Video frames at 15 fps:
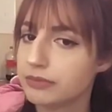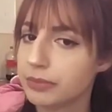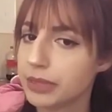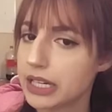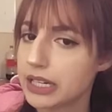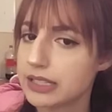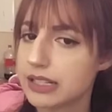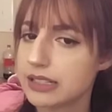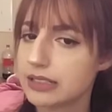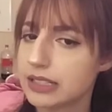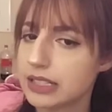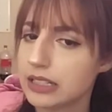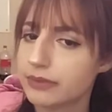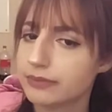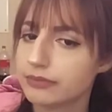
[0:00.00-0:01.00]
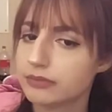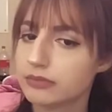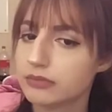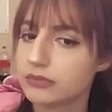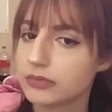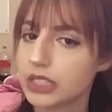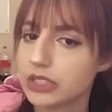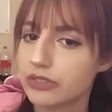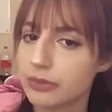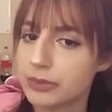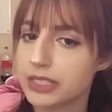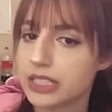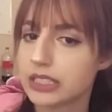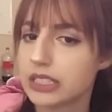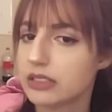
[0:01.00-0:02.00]
P-S-S-T from
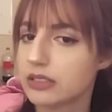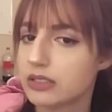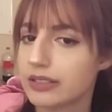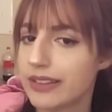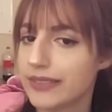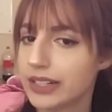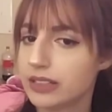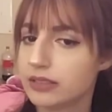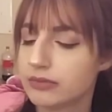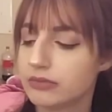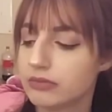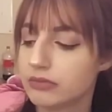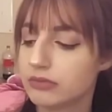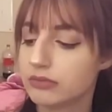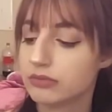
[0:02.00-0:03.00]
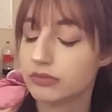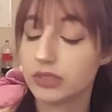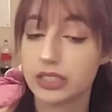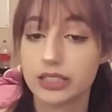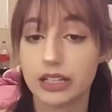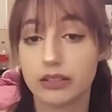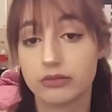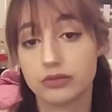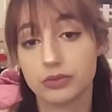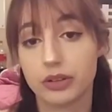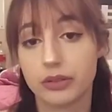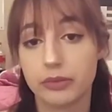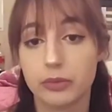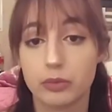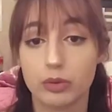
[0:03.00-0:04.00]
60s or 70s. At least that's what I
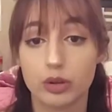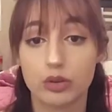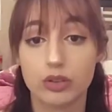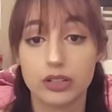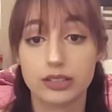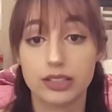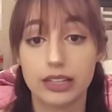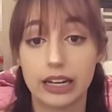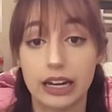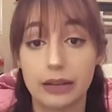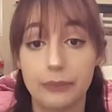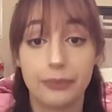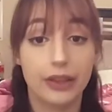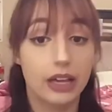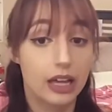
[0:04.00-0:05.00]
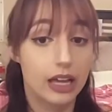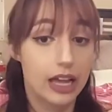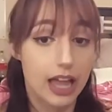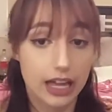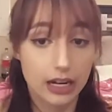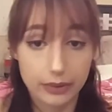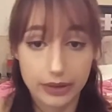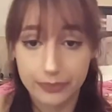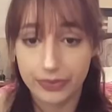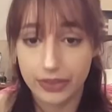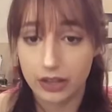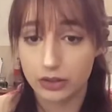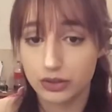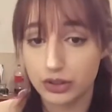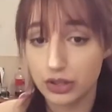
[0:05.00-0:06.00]
remember according to the nanny. Anyway,
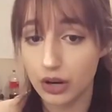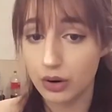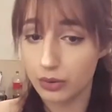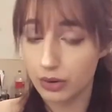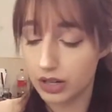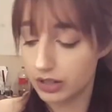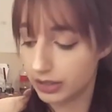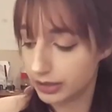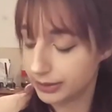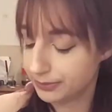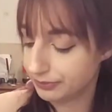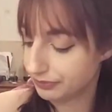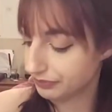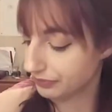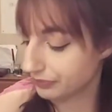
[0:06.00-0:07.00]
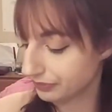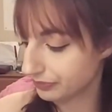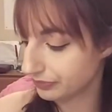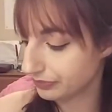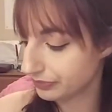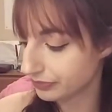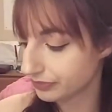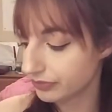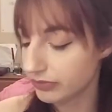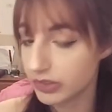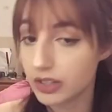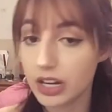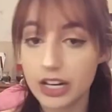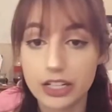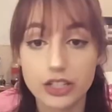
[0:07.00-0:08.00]
so, um,
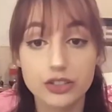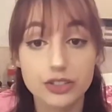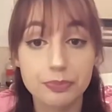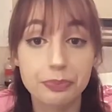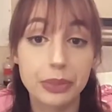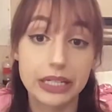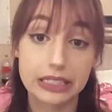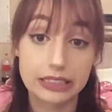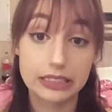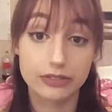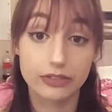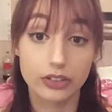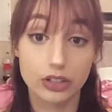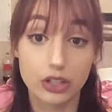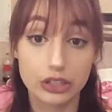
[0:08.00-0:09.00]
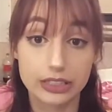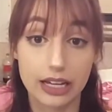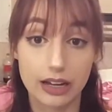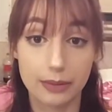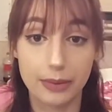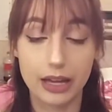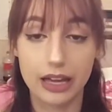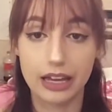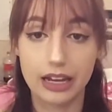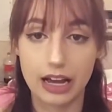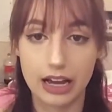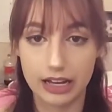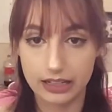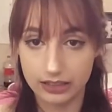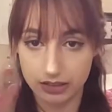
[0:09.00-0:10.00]
I used Psst for a long time and
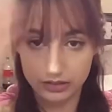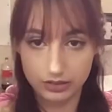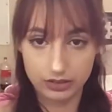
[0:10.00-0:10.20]
I'd